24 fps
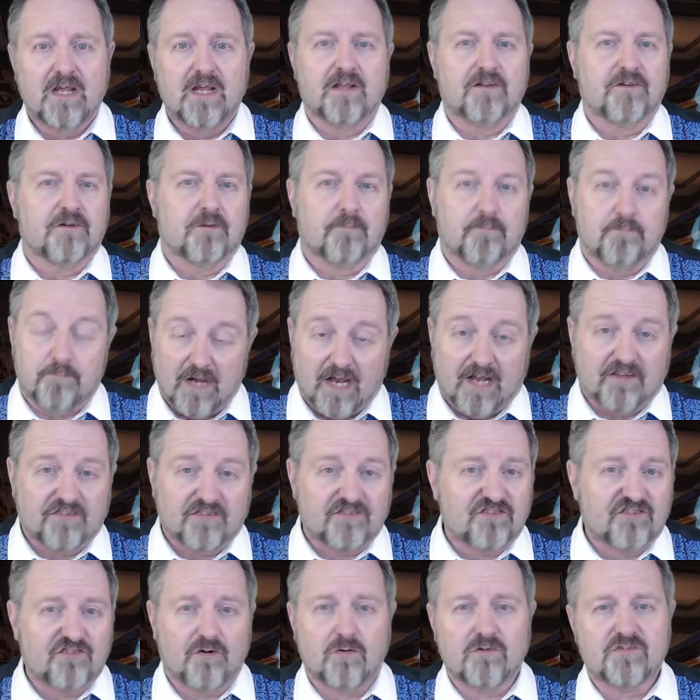And the
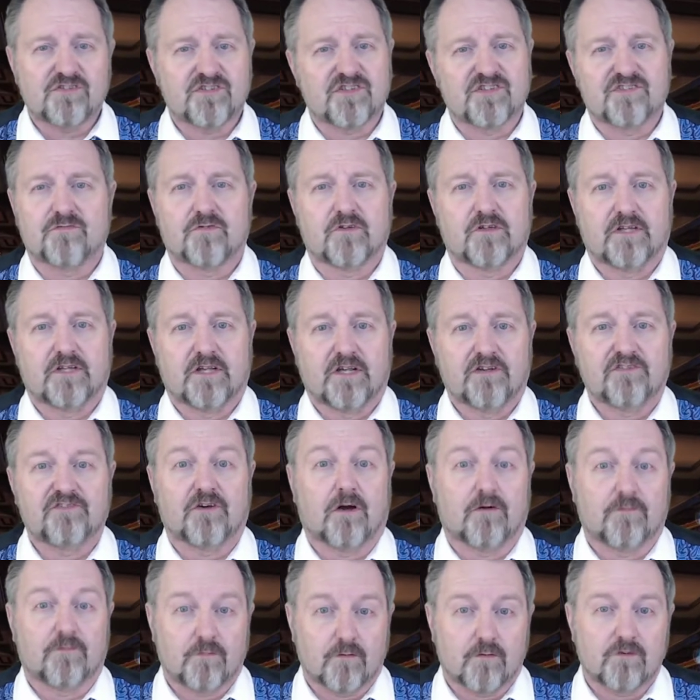best sources for this
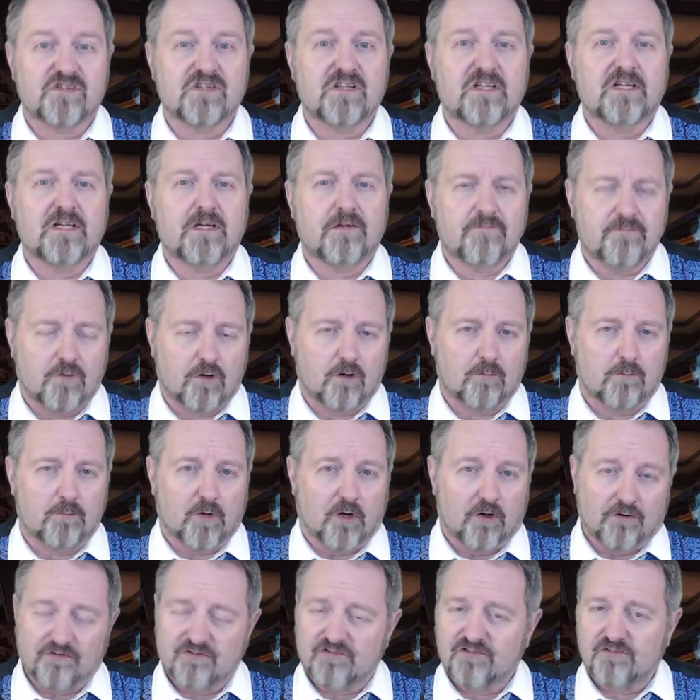are, firstly and
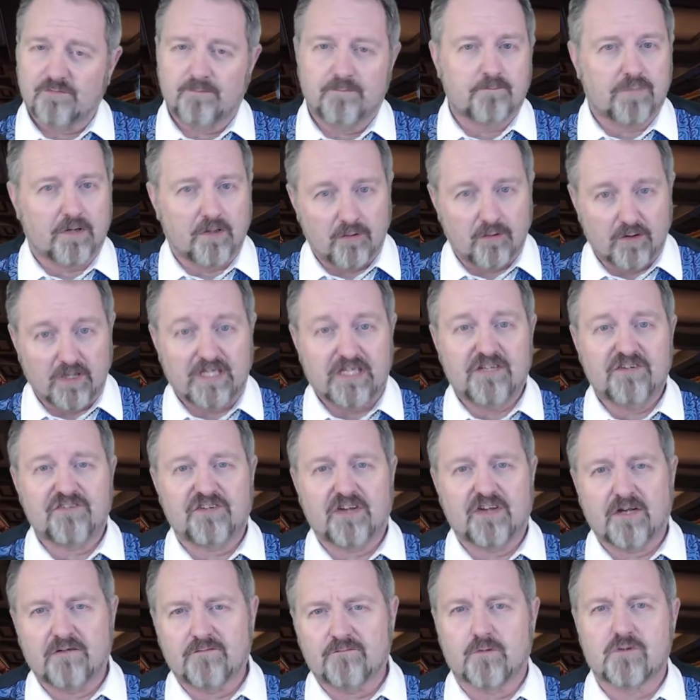foremost, police
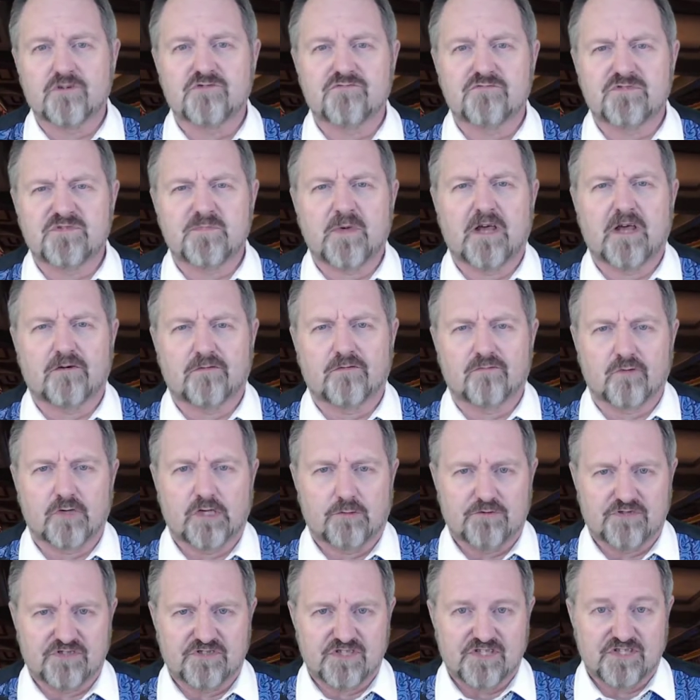and first responder
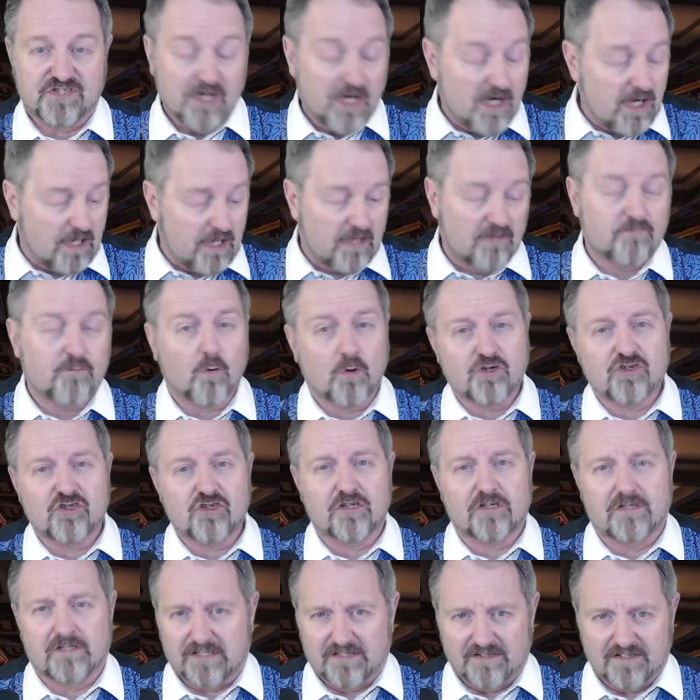frequencies.
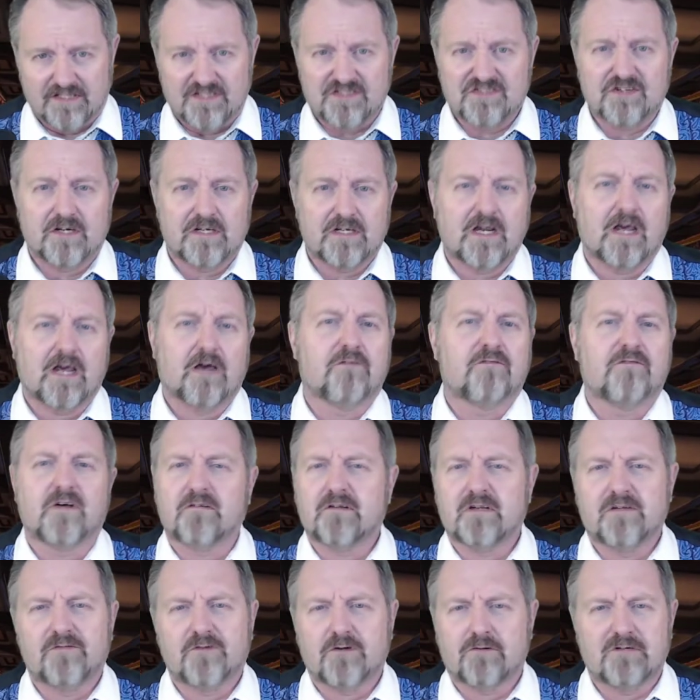Unfortunately, these are now
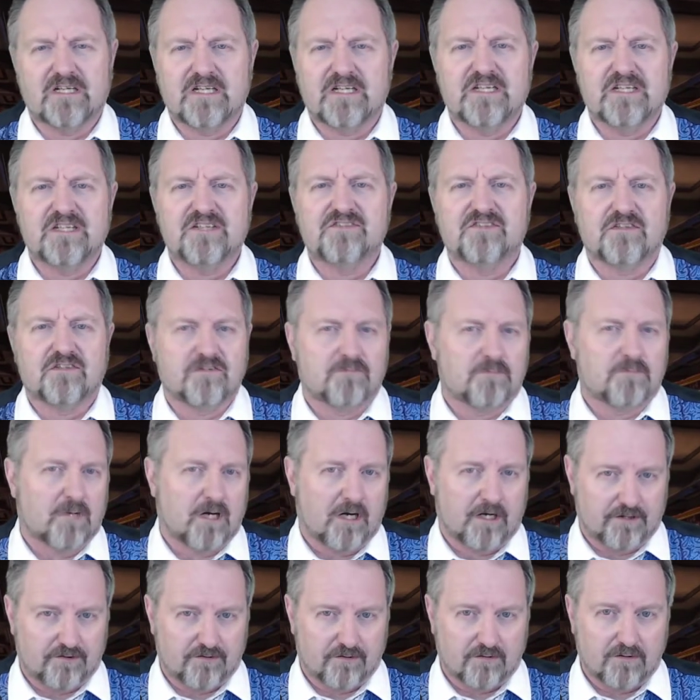very, very easy to
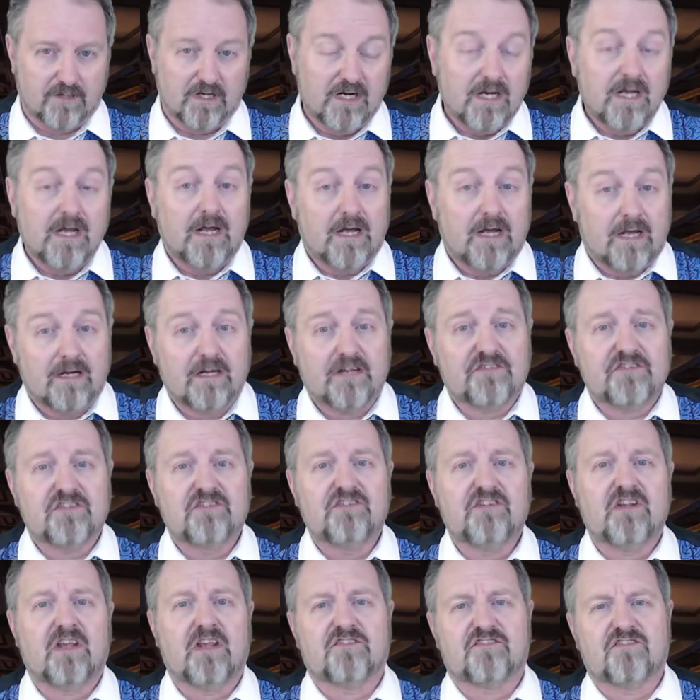monitor. And I
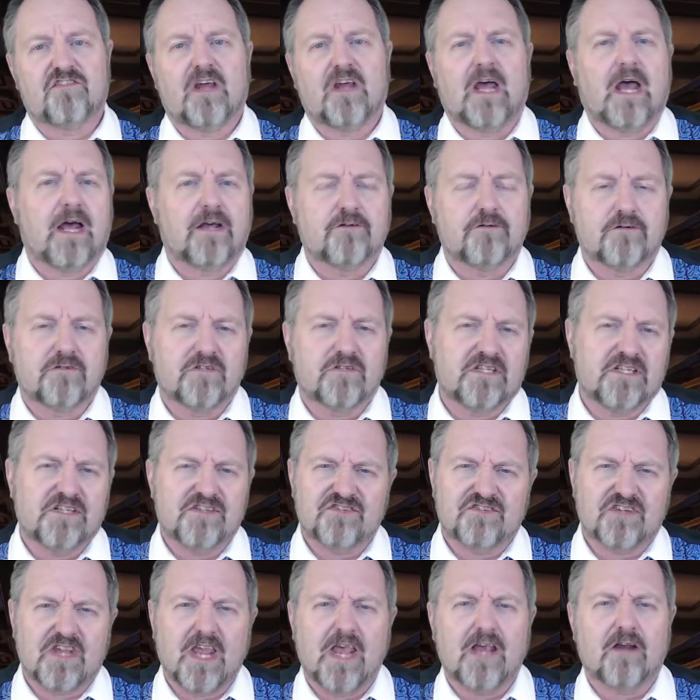suggest either the
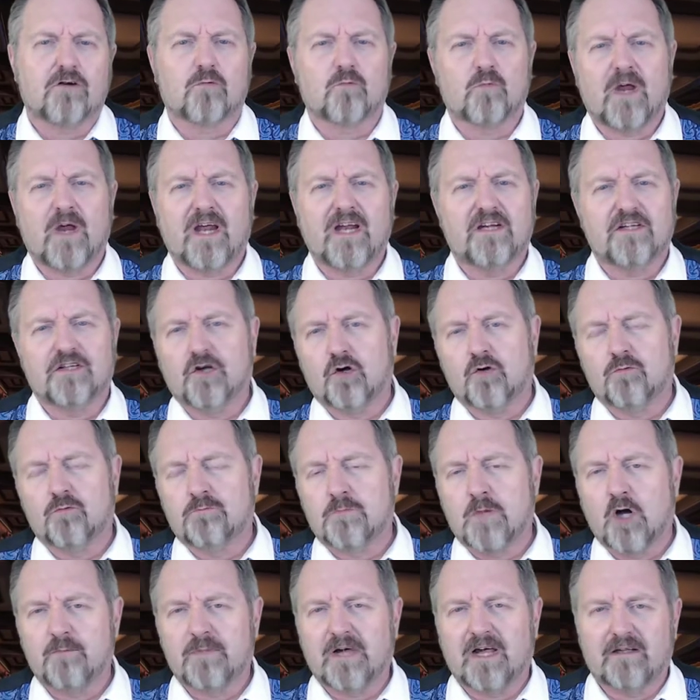Scanner Radio
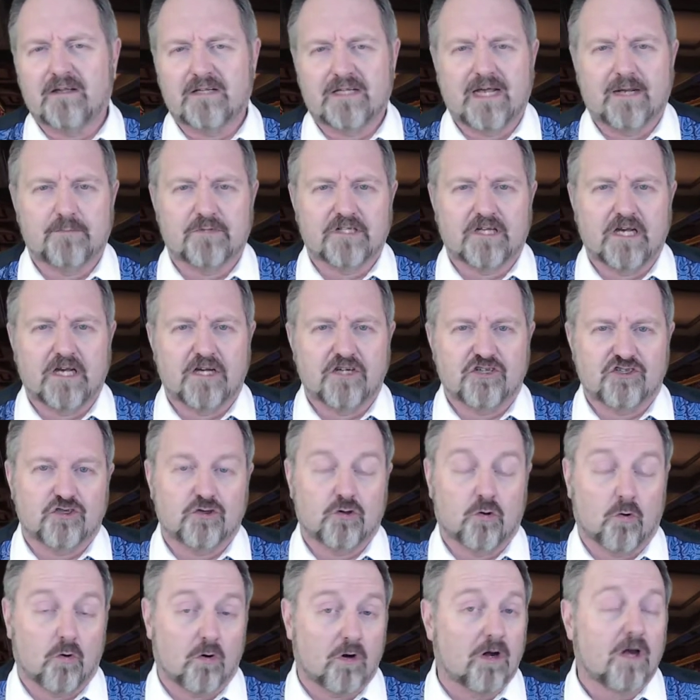mobile
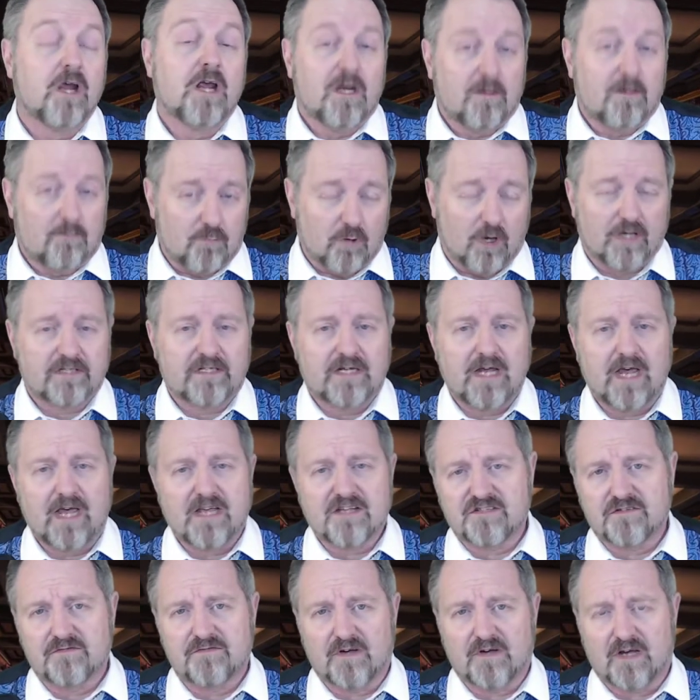application or
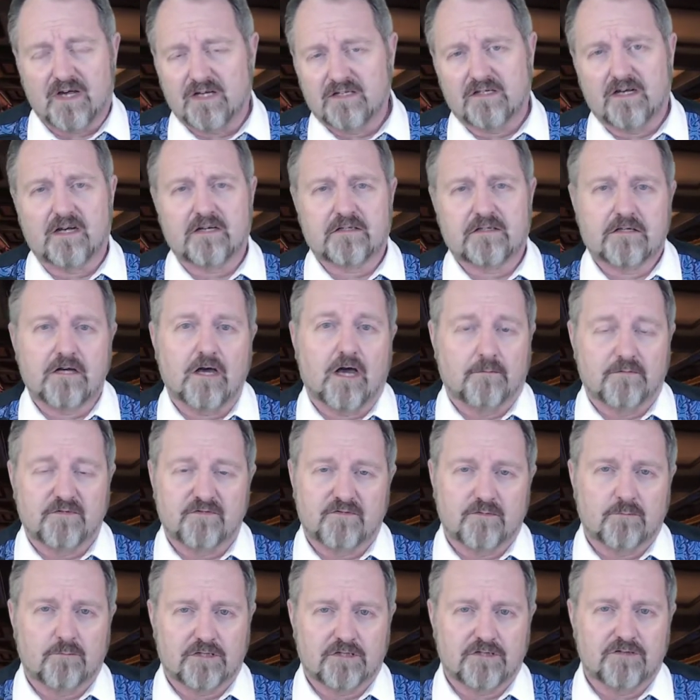broadcastify.com
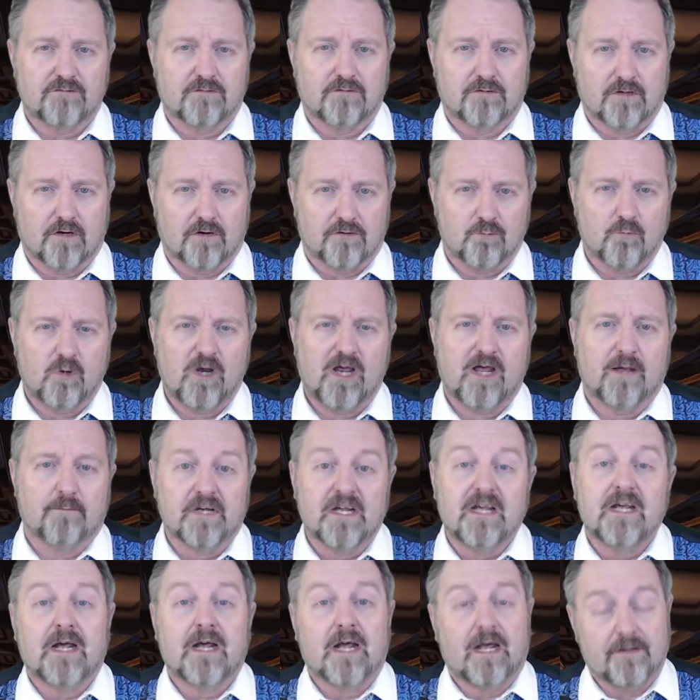if you want to do it on the web.
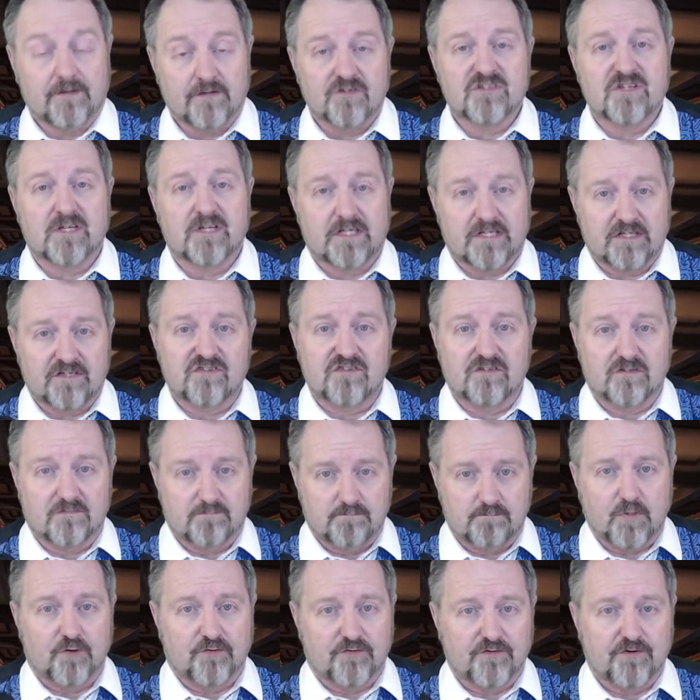And there's links to
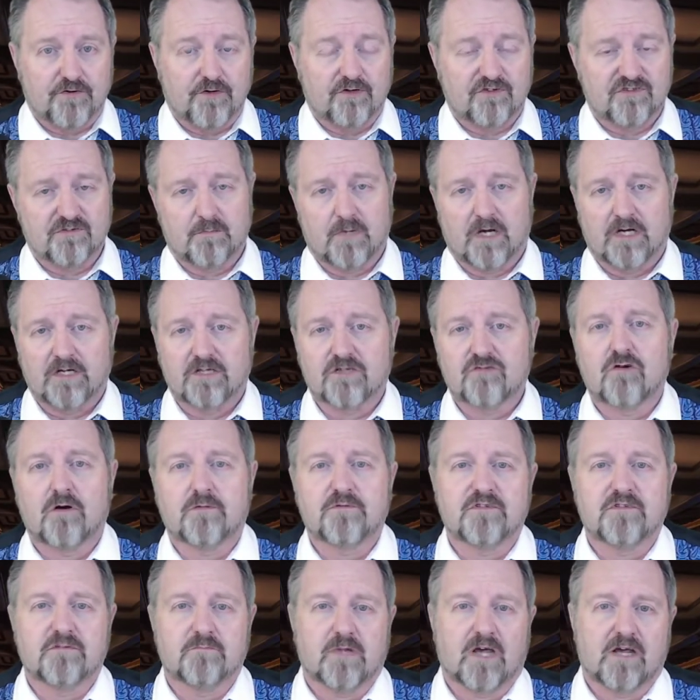both of those in my
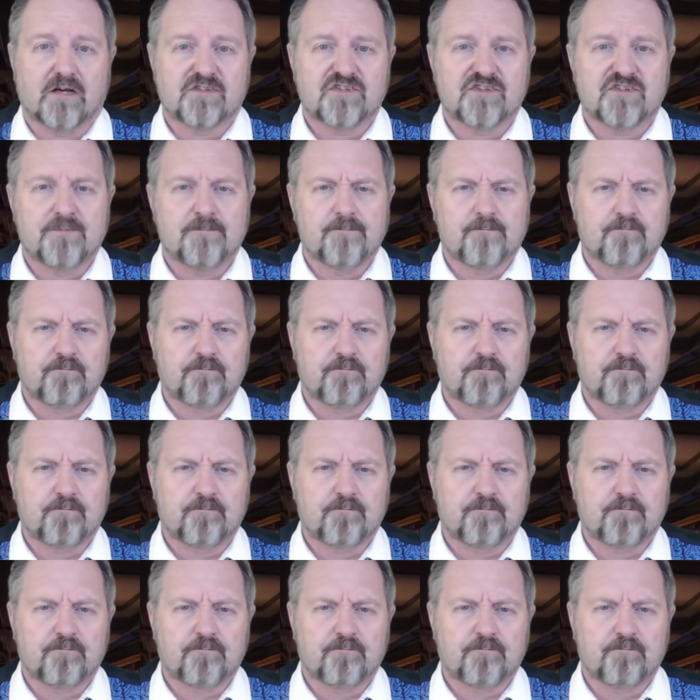description box.